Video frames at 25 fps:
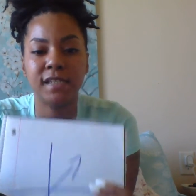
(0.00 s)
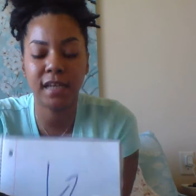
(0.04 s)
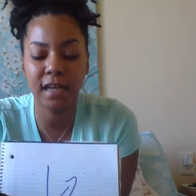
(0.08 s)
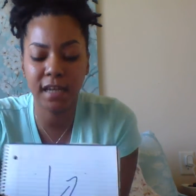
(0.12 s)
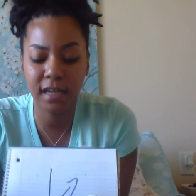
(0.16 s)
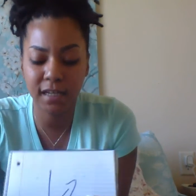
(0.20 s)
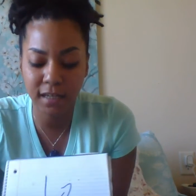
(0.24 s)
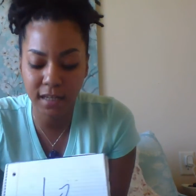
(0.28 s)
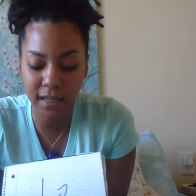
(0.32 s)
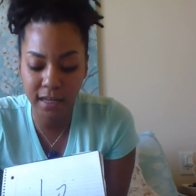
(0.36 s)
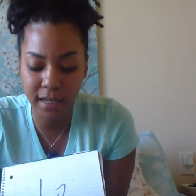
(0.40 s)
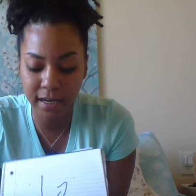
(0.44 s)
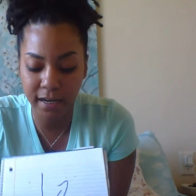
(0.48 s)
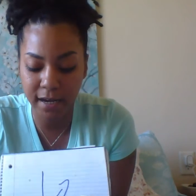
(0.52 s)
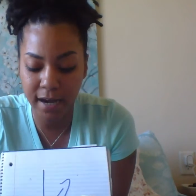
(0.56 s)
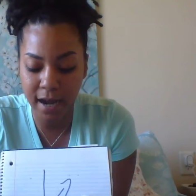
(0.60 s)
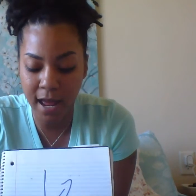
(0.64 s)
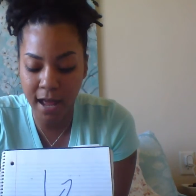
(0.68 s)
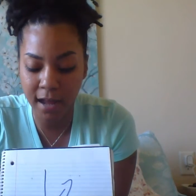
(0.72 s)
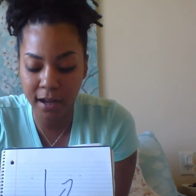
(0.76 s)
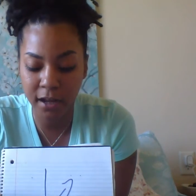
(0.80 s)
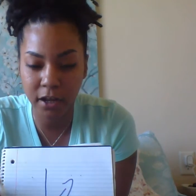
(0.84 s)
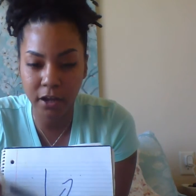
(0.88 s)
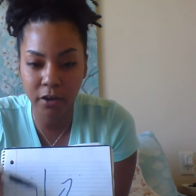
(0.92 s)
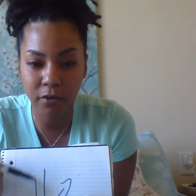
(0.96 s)
It
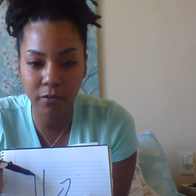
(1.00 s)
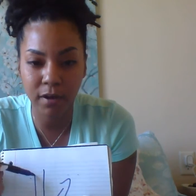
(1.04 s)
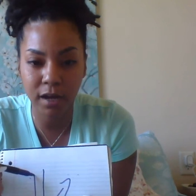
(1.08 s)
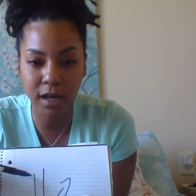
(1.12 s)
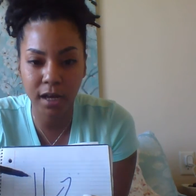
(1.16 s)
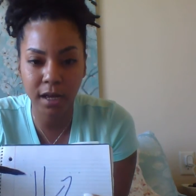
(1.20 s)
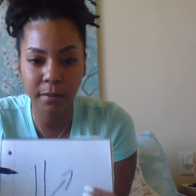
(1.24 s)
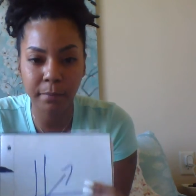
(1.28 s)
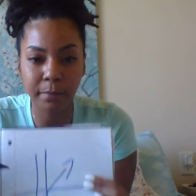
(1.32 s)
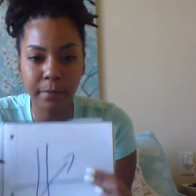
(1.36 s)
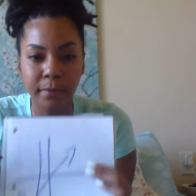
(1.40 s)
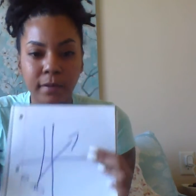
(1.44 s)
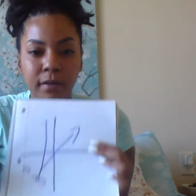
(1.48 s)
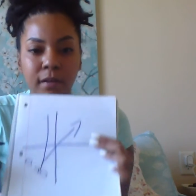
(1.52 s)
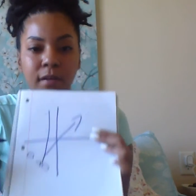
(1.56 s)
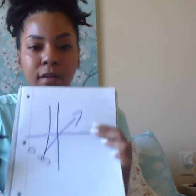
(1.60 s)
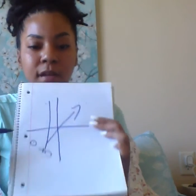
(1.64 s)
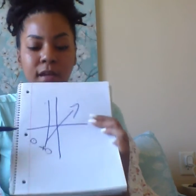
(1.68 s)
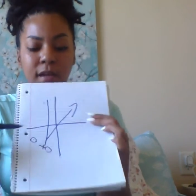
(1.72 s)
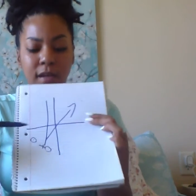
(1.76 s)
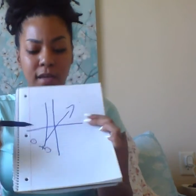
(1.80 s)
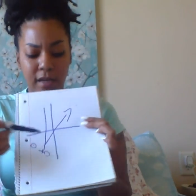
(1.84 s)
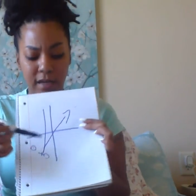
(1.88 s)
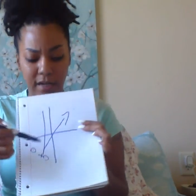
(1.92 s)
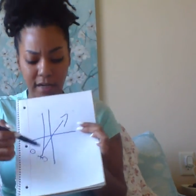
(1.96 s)
cannot go up
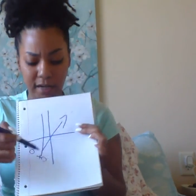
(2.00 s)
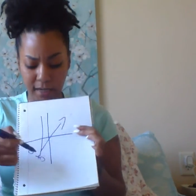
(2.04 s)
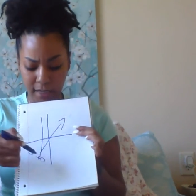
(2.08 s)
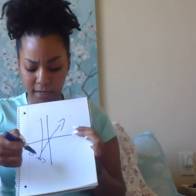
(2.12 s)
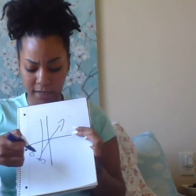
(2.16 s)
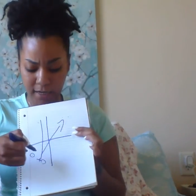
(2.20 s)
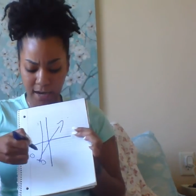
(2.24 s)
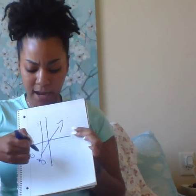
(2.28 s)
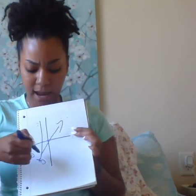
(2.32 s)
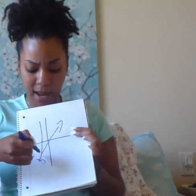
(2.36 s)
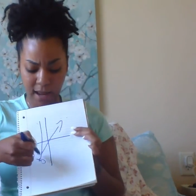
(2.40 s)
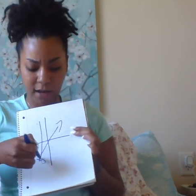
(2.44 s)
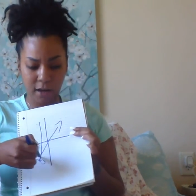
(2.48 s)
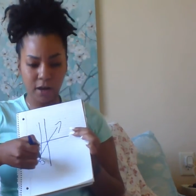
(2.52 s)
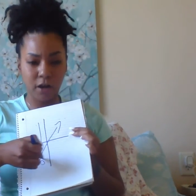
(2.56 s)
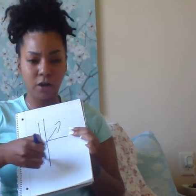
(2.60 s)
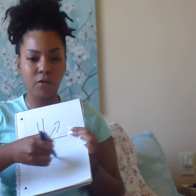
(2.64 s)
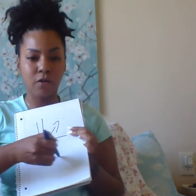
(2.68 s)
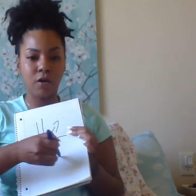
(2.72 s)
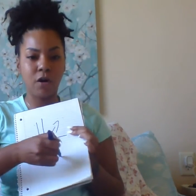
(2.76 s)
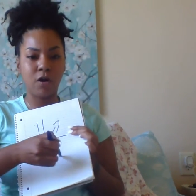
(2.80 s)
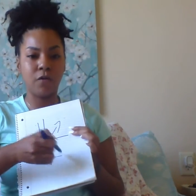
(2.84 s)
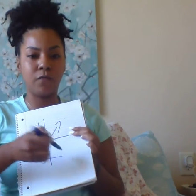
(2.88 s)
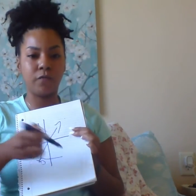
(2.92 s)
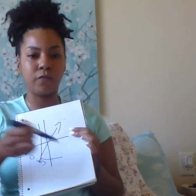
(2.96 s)
and it cannot go
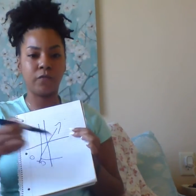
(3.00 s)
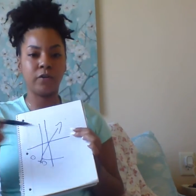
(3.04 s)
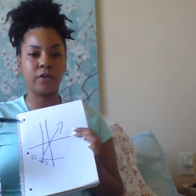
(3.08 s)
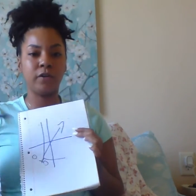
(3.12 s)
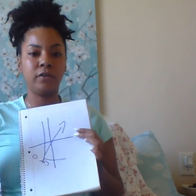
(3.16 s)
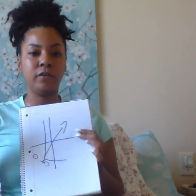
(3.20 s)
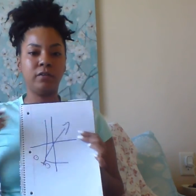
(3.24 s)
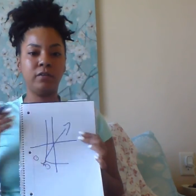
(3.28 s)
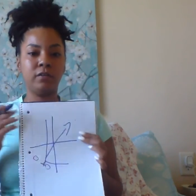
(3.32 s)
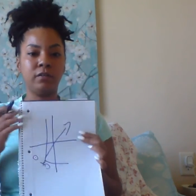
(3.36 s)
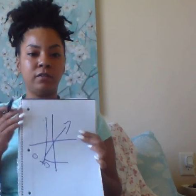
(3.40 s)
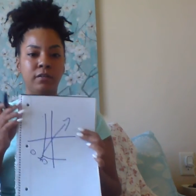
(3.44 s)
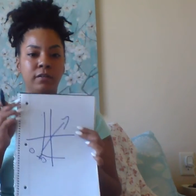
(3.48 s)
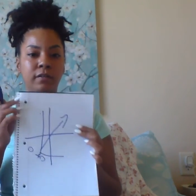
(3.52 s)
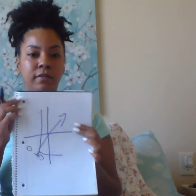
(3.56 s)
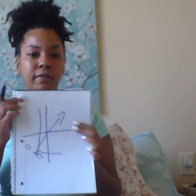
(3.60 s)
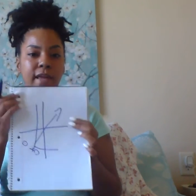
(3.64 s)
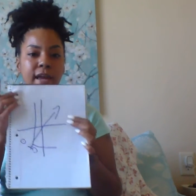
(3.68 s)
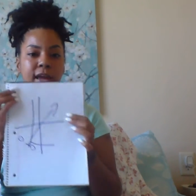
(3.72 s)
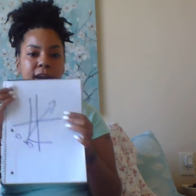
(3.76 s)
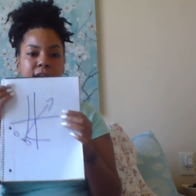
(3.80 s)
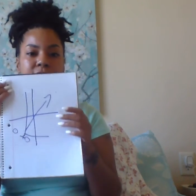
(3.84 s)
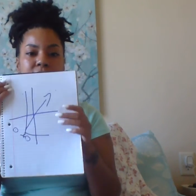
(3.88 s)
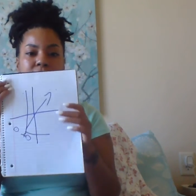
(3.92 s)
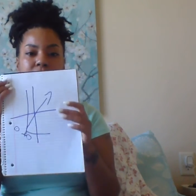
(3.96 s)
over.
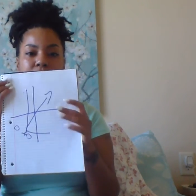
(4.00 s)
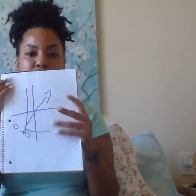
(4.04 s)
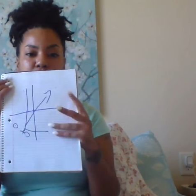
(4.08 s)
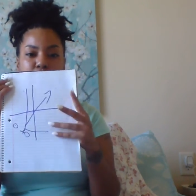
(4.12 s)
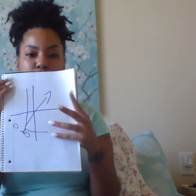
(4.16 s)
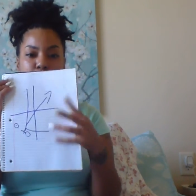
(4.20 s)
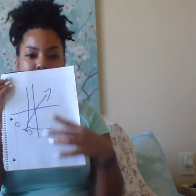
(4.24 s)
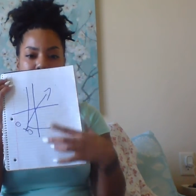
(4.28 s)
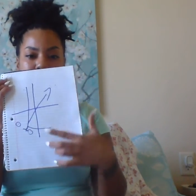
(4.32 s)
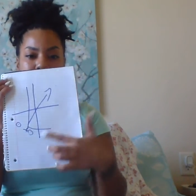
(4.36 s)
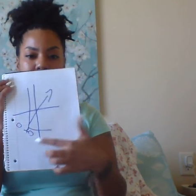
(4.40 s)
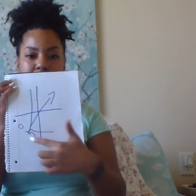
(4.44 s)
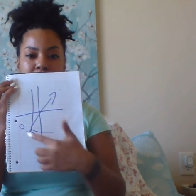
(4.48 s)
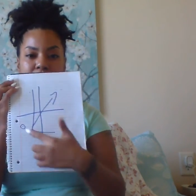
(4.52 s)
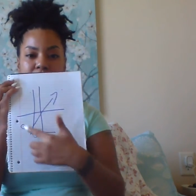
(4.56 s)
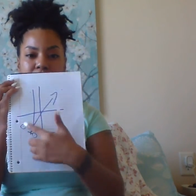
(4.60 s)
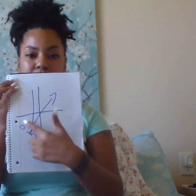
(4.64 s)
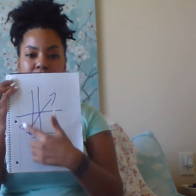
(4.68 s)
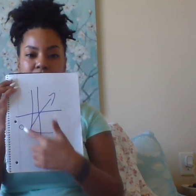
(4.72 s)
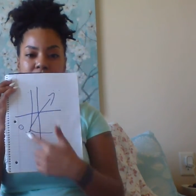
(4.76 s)
That is a square.